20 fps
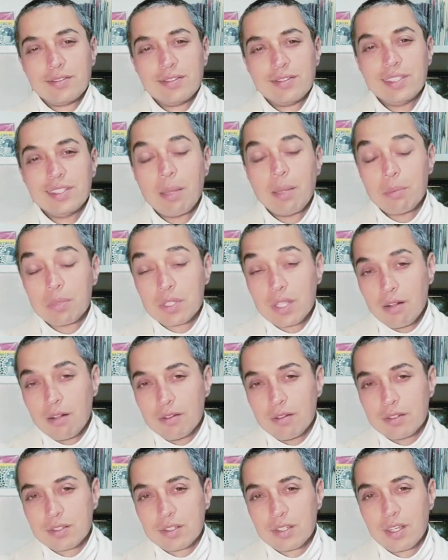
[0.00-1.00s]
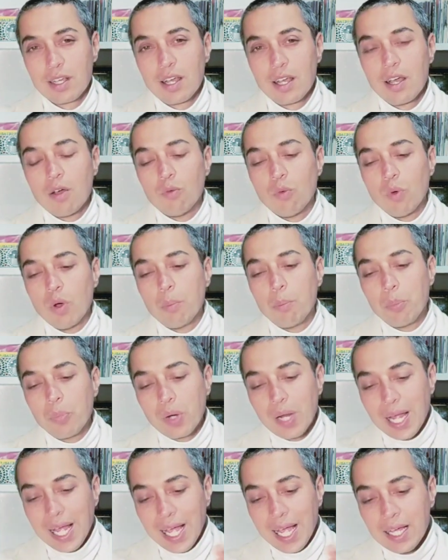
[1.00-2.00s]
themselves, were
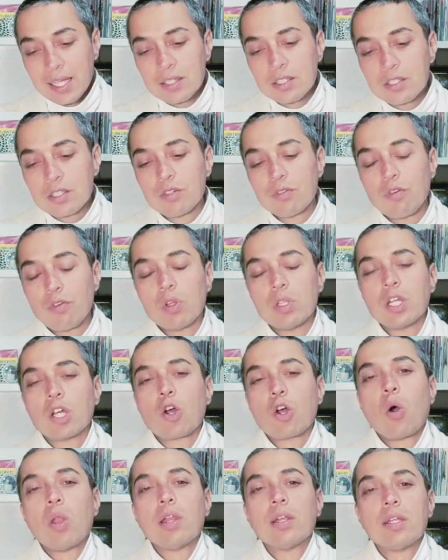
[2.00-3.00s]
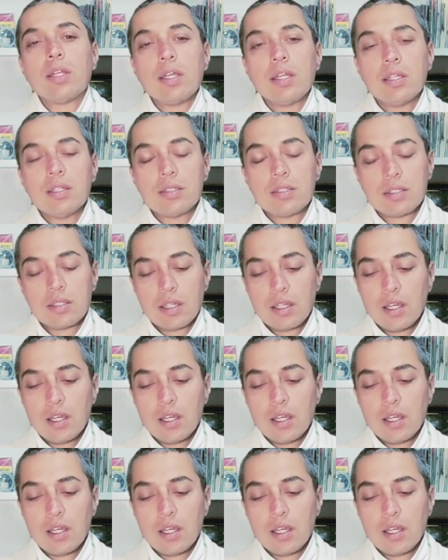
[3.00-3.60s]
praised for their qualities.